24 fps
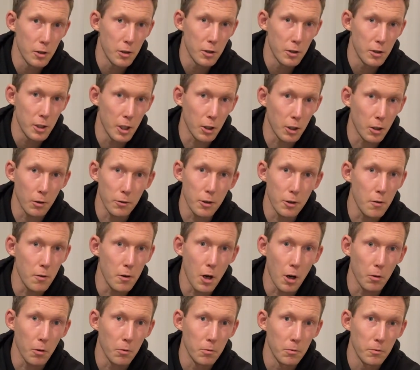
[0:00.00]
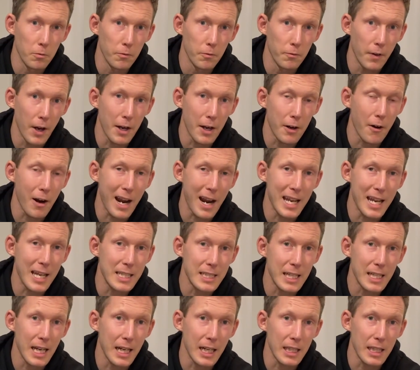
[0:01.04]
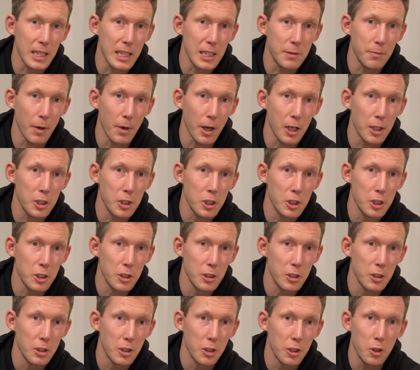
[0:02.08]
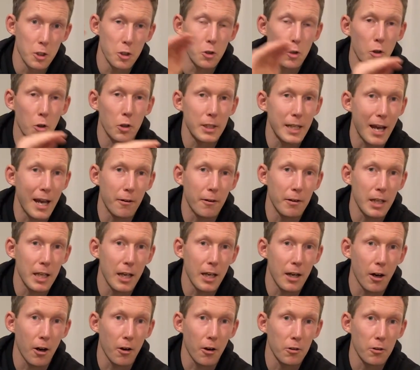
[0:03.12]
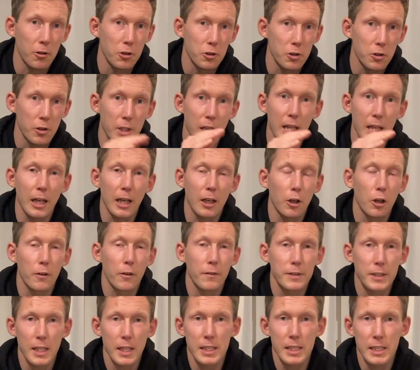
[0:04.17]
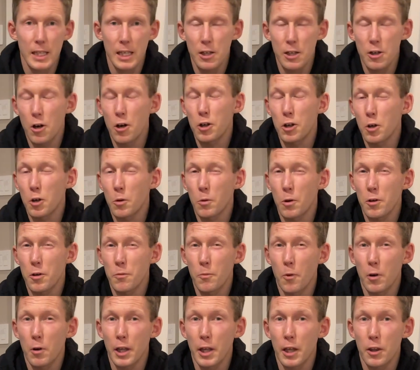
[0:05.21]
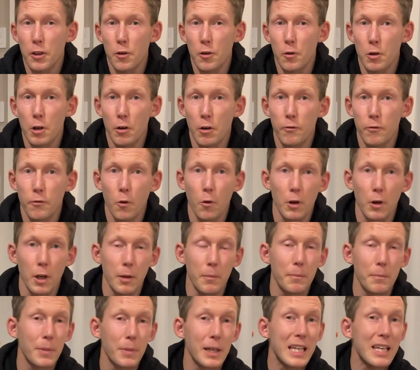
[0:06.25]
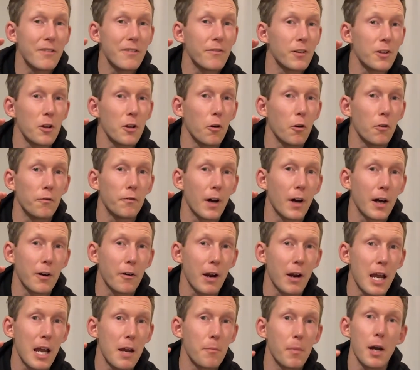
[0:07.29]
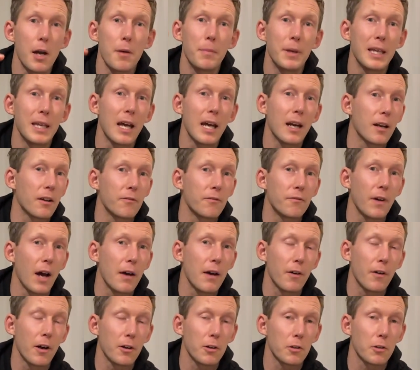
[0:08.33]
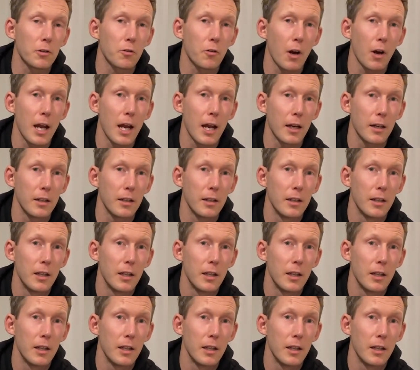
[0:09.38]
They go, no, no, fighter A is getting this much. You're down here. So then they can all of a sudden say, no, you're worth more like 30 or 40. But even though fighter A might be getting 500 grand,